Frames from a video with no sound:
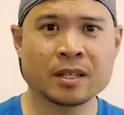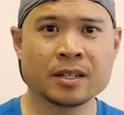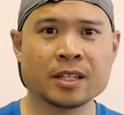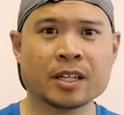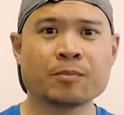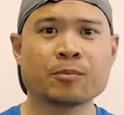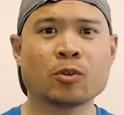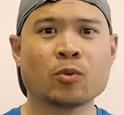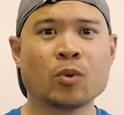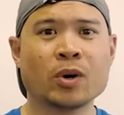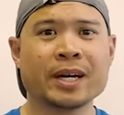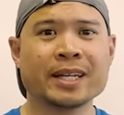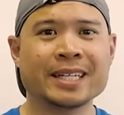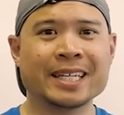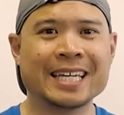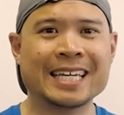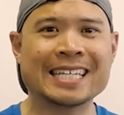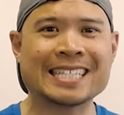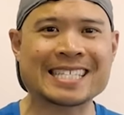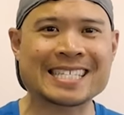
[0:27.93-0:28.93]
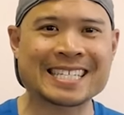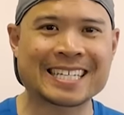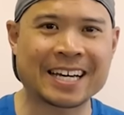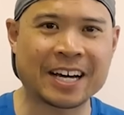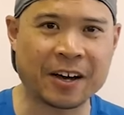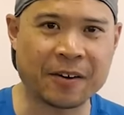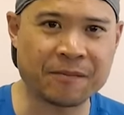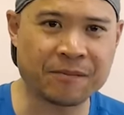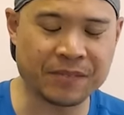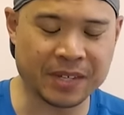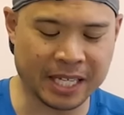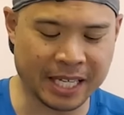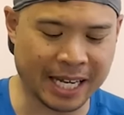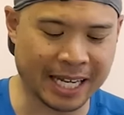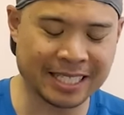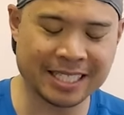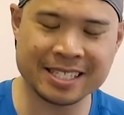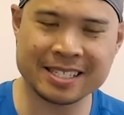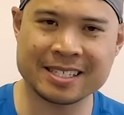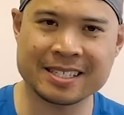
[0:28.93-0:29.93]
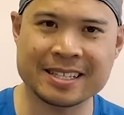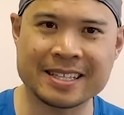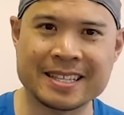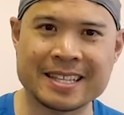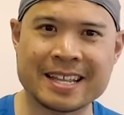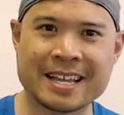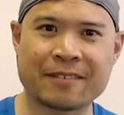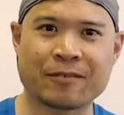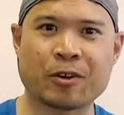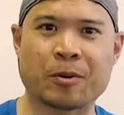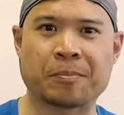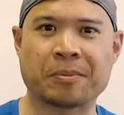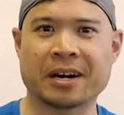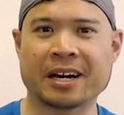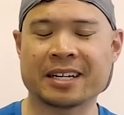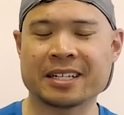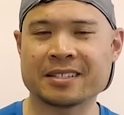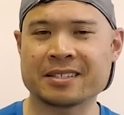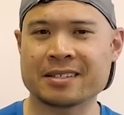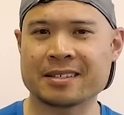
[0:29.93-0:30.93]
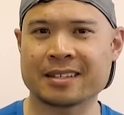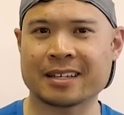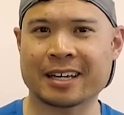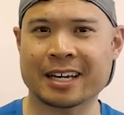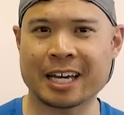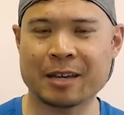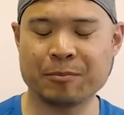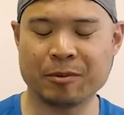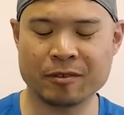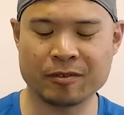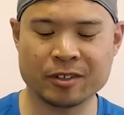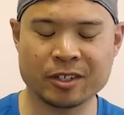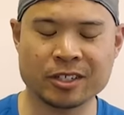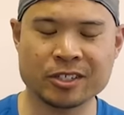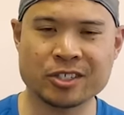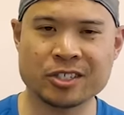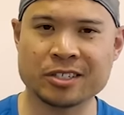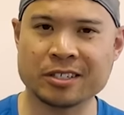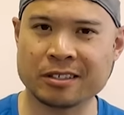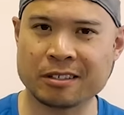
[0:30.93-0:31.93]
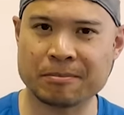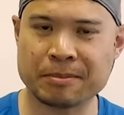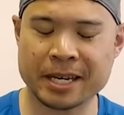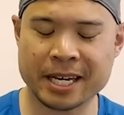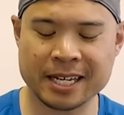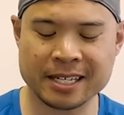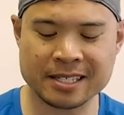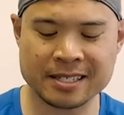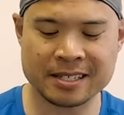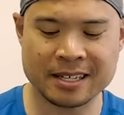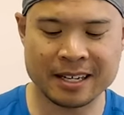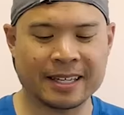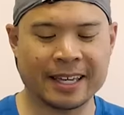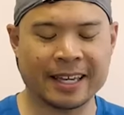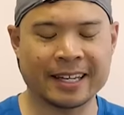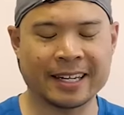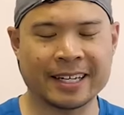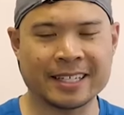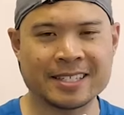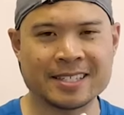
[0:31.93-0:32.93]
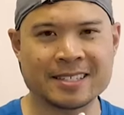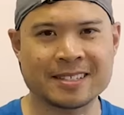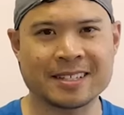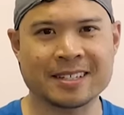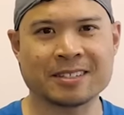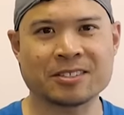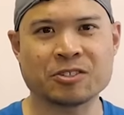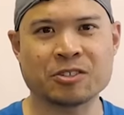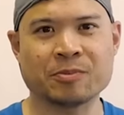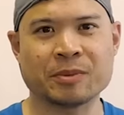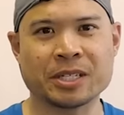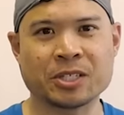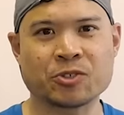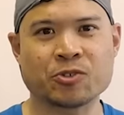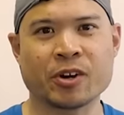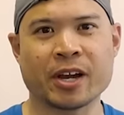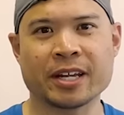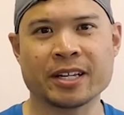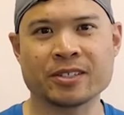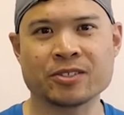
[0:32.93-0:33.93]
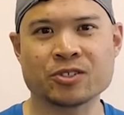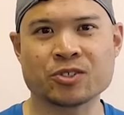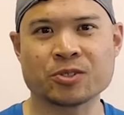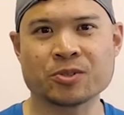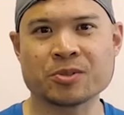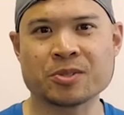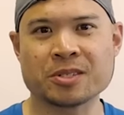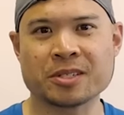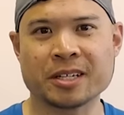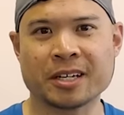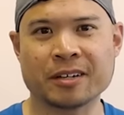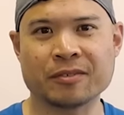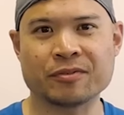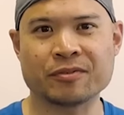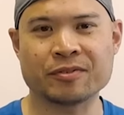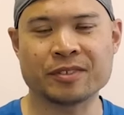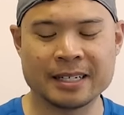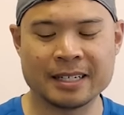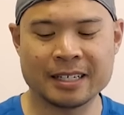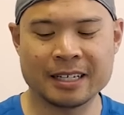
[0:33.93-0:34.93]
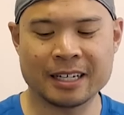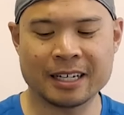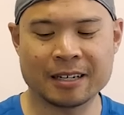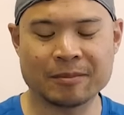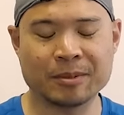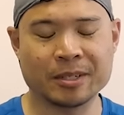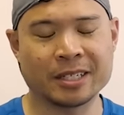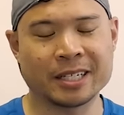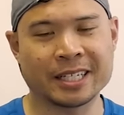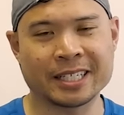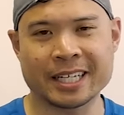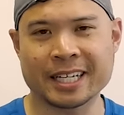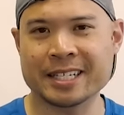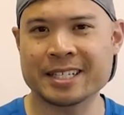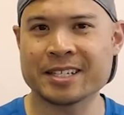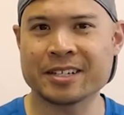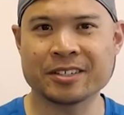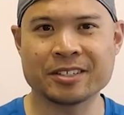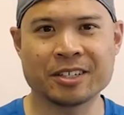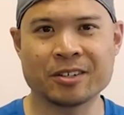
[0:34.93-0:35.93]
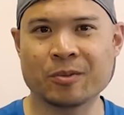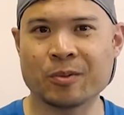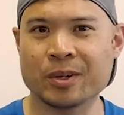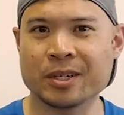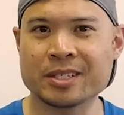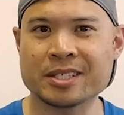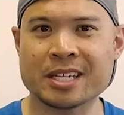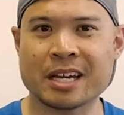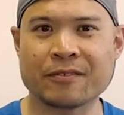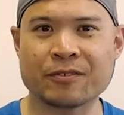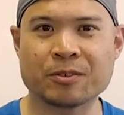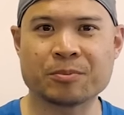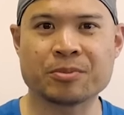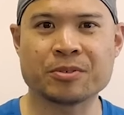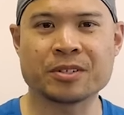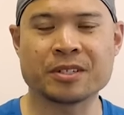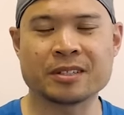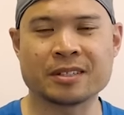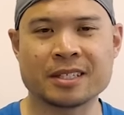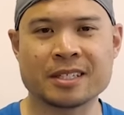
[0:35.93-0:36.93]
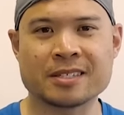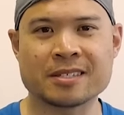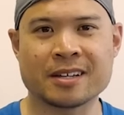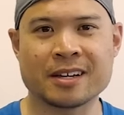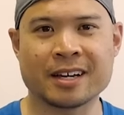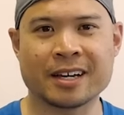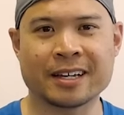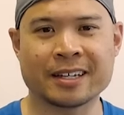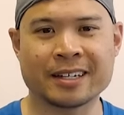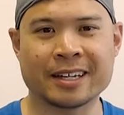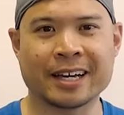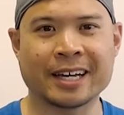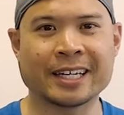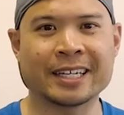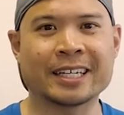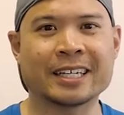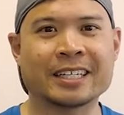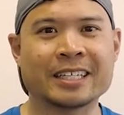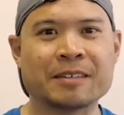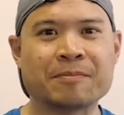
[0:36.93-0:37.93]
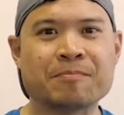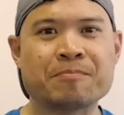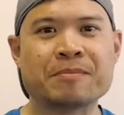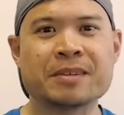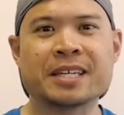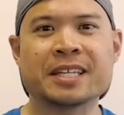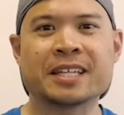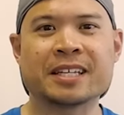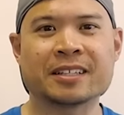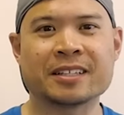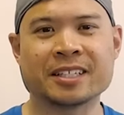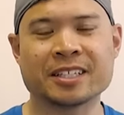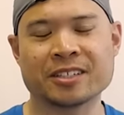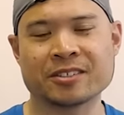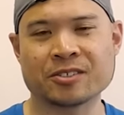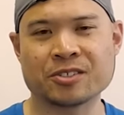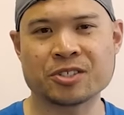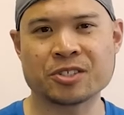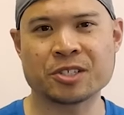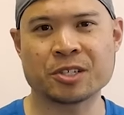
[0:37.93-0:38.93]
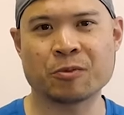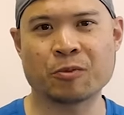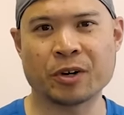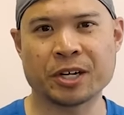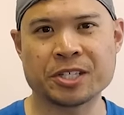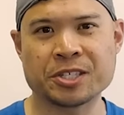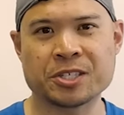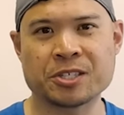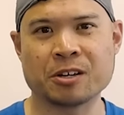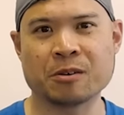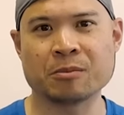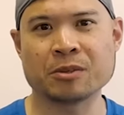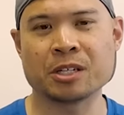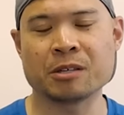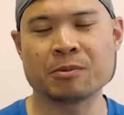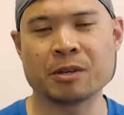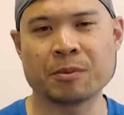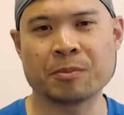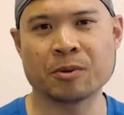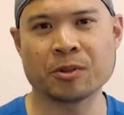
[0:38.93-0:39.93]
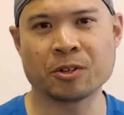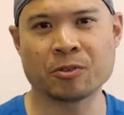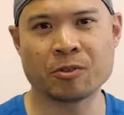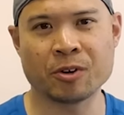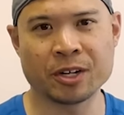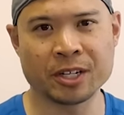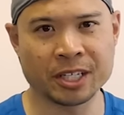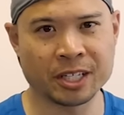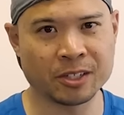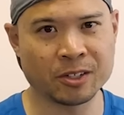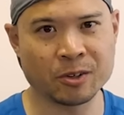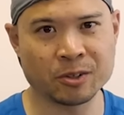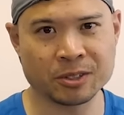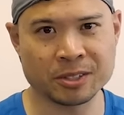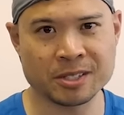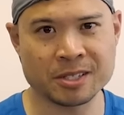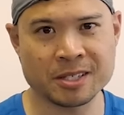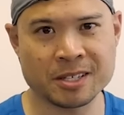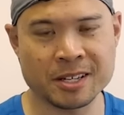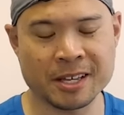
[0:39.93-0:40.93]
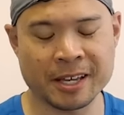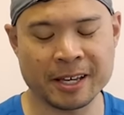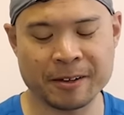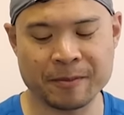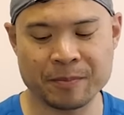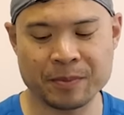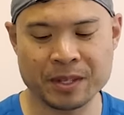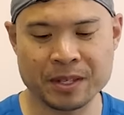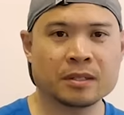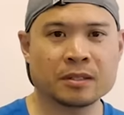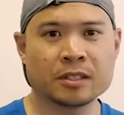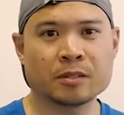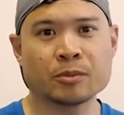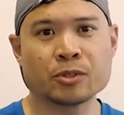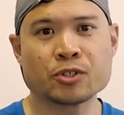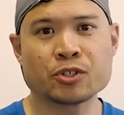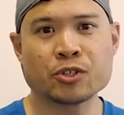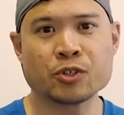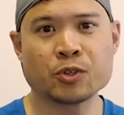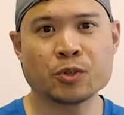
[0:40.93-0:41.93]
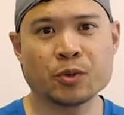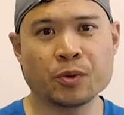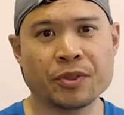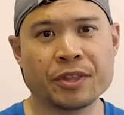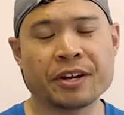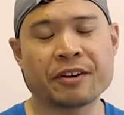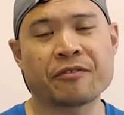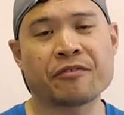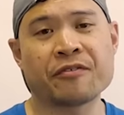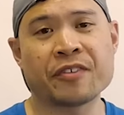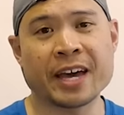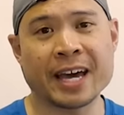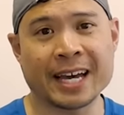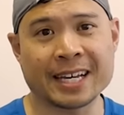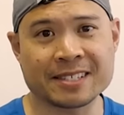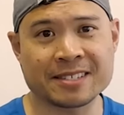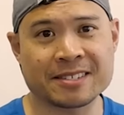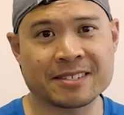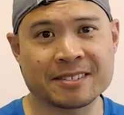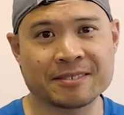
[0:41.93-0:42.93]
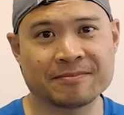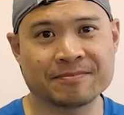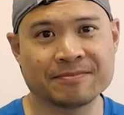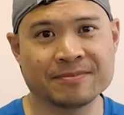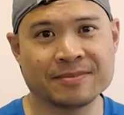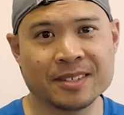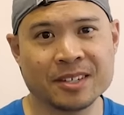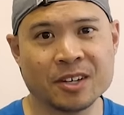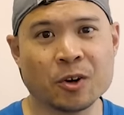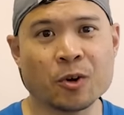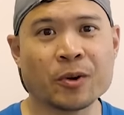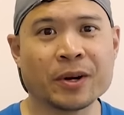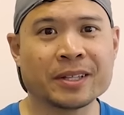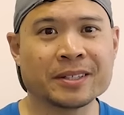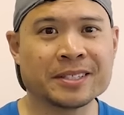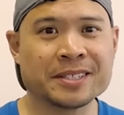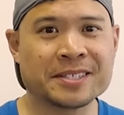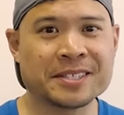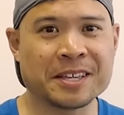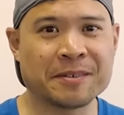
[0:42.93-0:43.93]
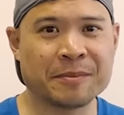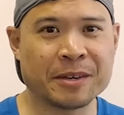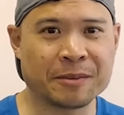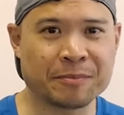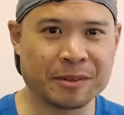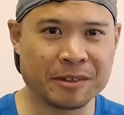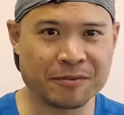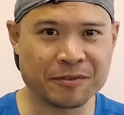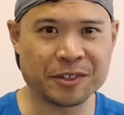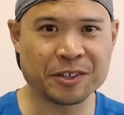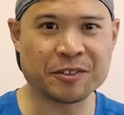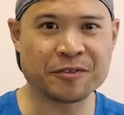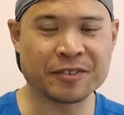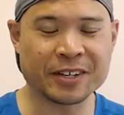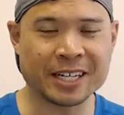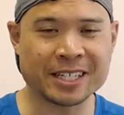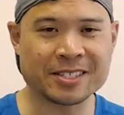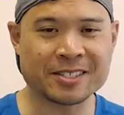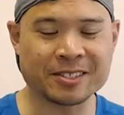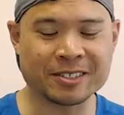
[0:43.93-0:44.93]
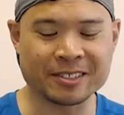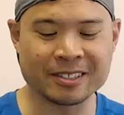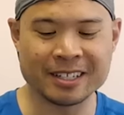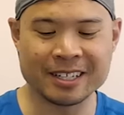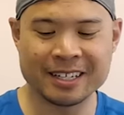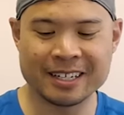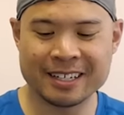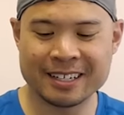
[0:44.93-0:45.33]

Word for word: Number one, it's comfy. I just never bought into the hype of cushion in the past and I stuck to my tried and true stuff. Uh, but I gotta tell you, once after putting these on, I immediately understood why so many people are running in Hokas today. Number two, they're fast, or at least they make me feel faster.